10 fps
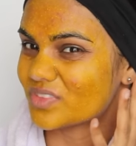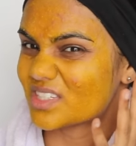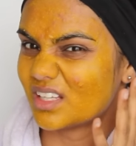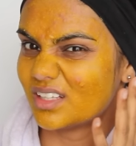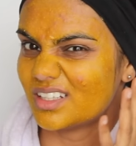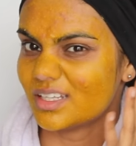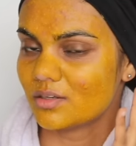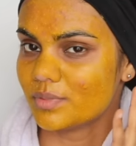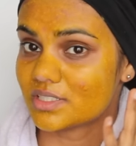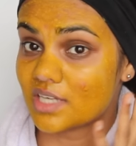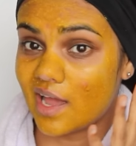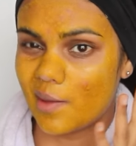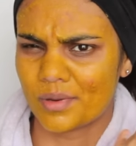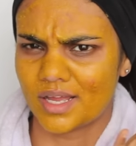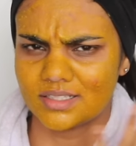It's a little bit
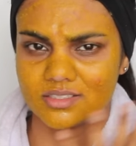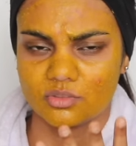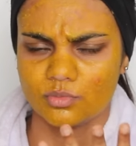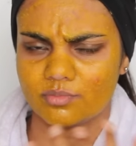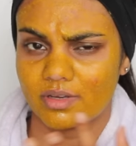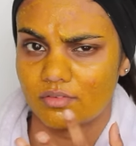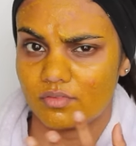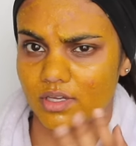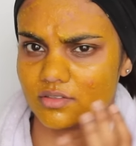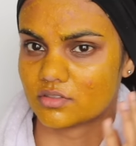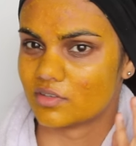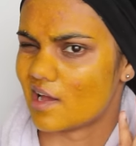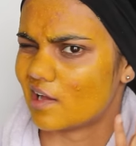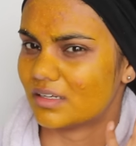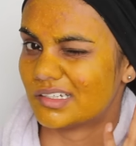tight, but I can still move my face
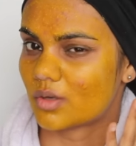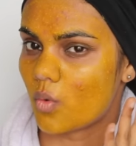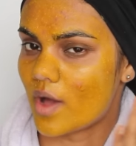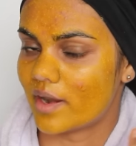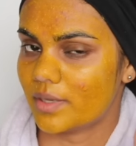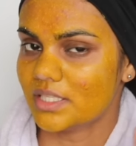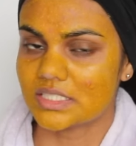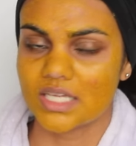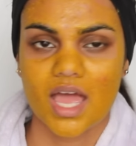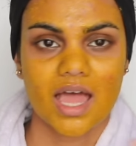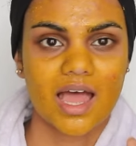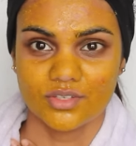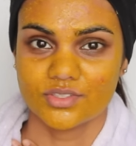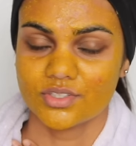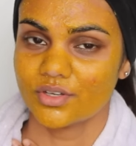around quite a bit.
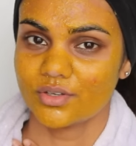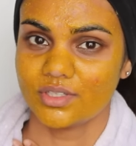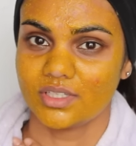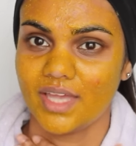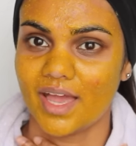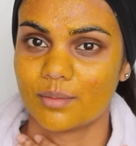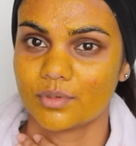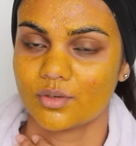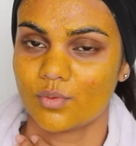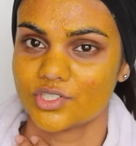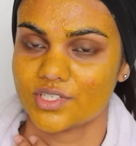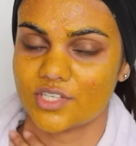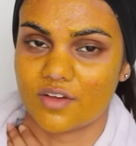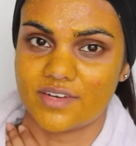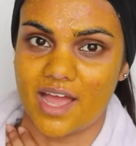So yeah, I'm gonna wash
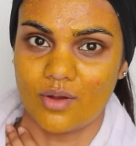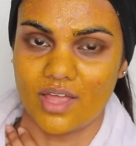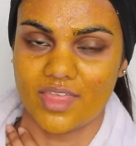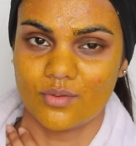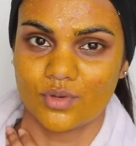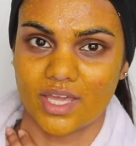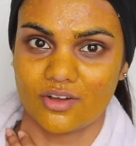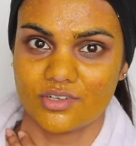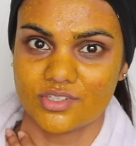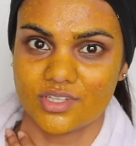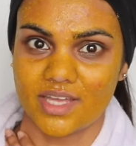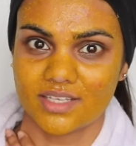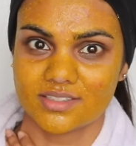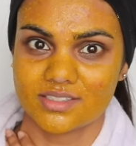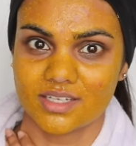this off now and then we'll get on to the
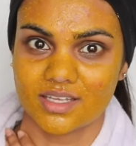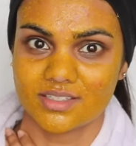next